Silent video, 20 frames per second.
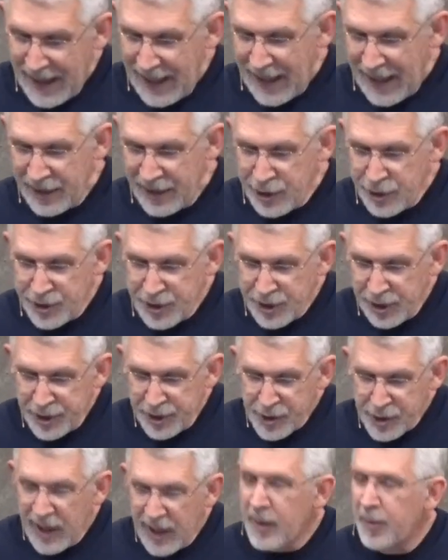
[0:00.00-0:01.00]
and you shall
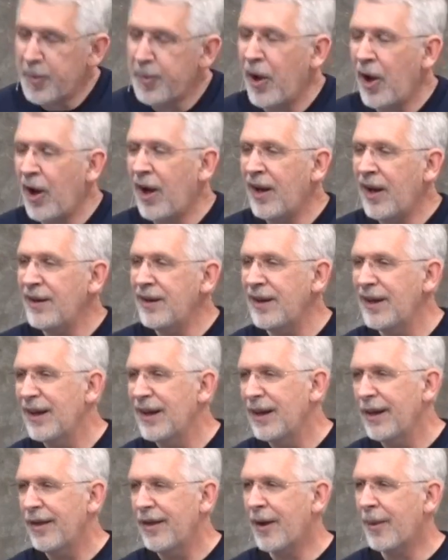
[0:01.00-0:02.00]
tread upon
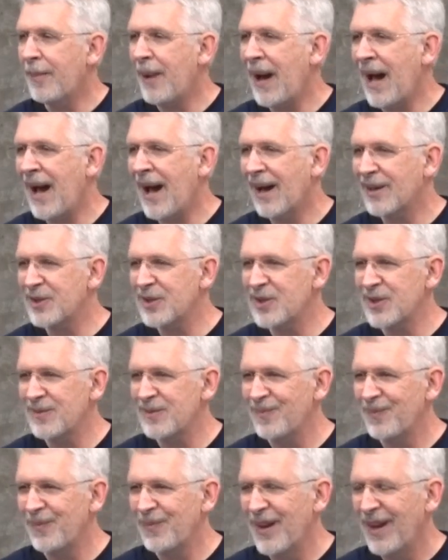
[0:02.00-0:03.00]
their backs.
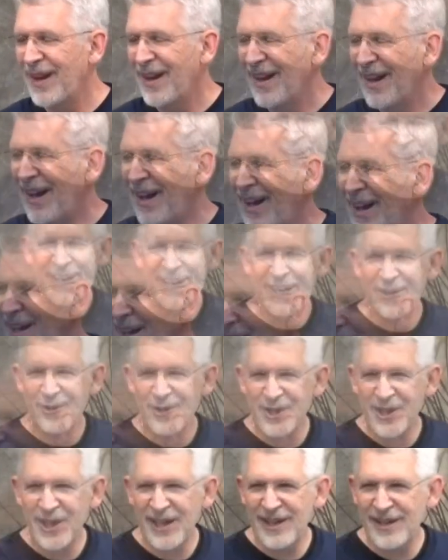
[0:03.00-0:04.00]
Uh,
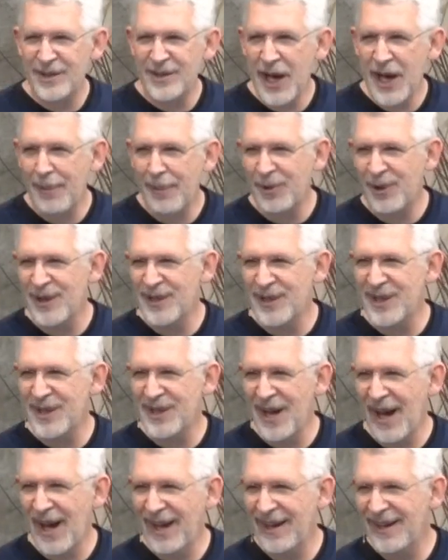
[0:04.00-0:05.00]
interesting chapter, is it
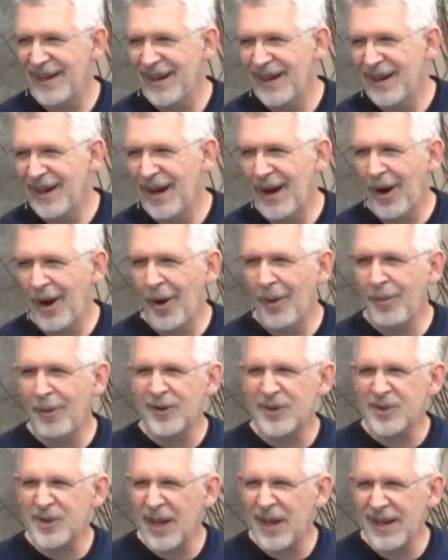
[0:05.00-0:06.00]
not?
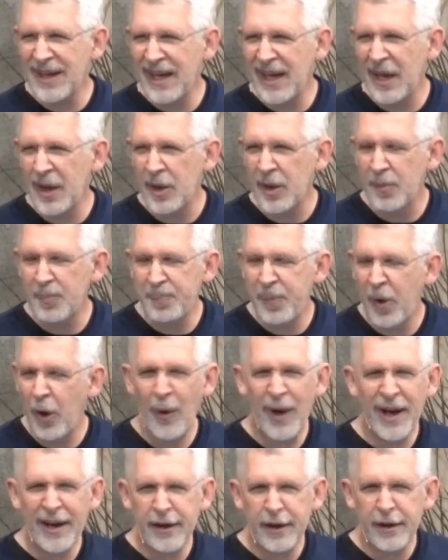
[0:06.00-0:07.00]
Almost again,
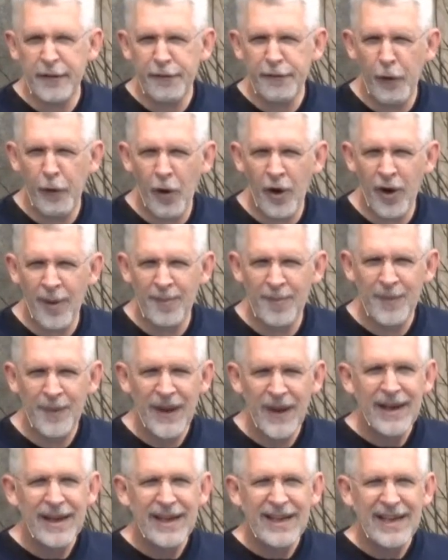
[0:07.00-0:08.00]
poetic in form
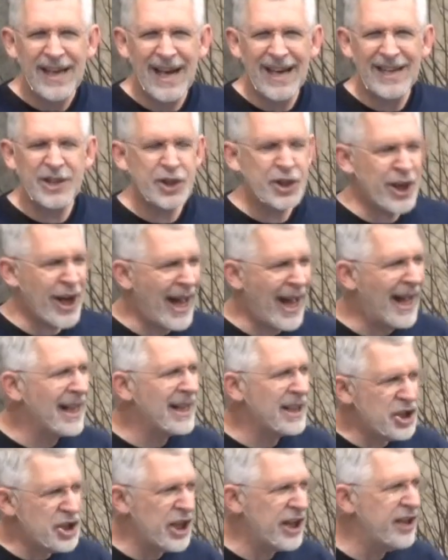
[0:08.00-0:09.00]

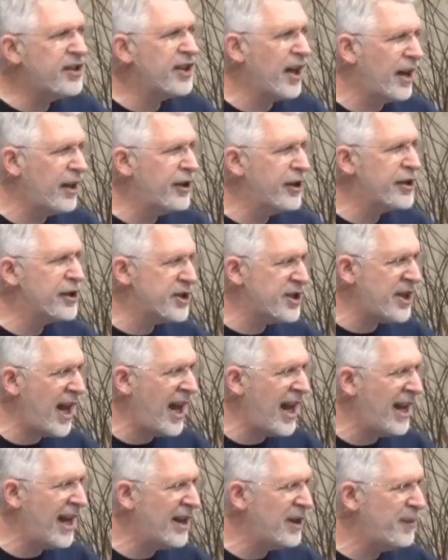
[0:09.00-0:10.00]
challenging to
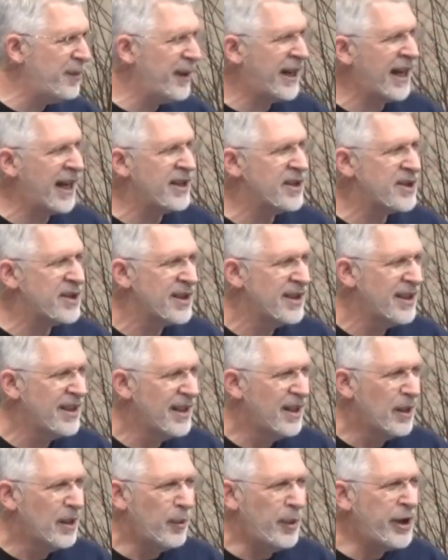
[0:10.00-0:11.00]
understand because
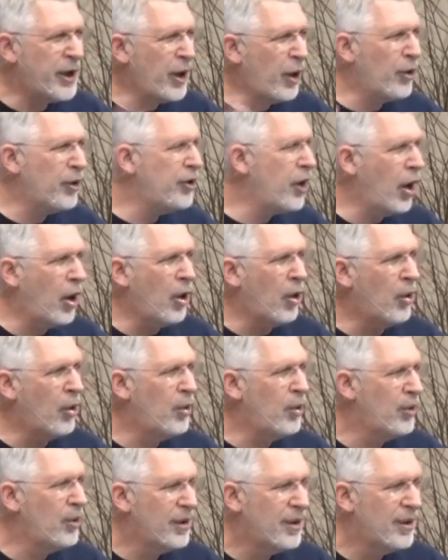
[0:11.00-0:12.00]
we don't
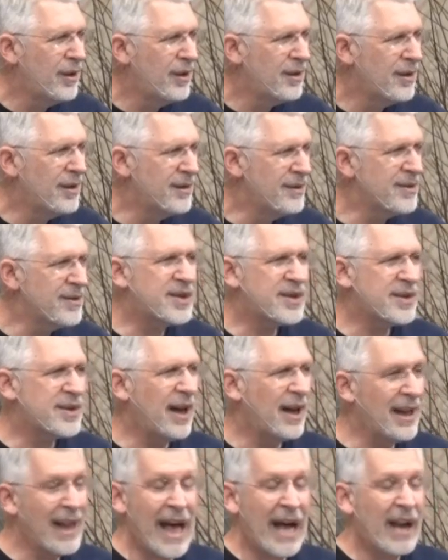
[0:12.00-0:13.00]
know
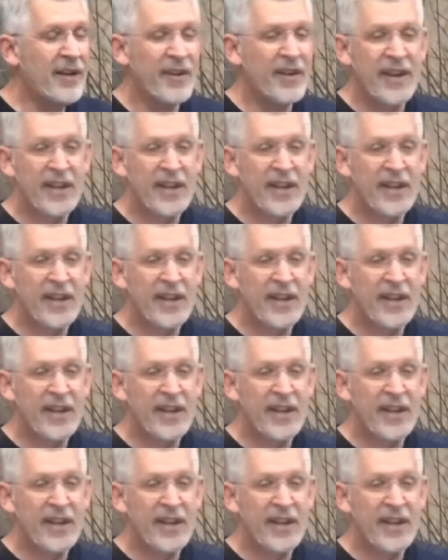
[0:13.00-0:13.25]
a lot of the